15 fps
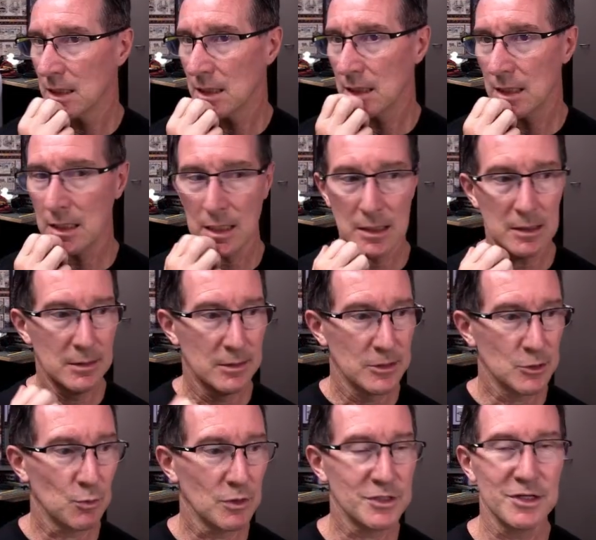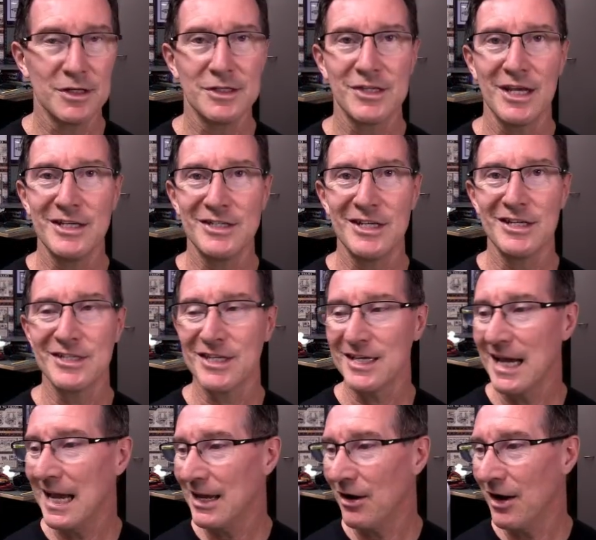This wasn't as easy as the
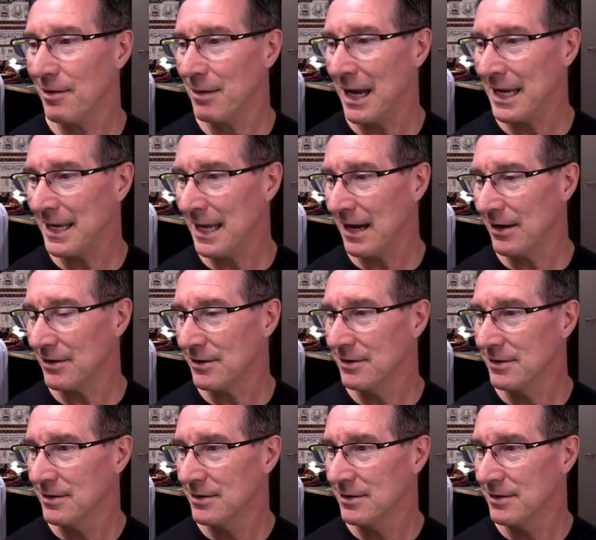AI made out.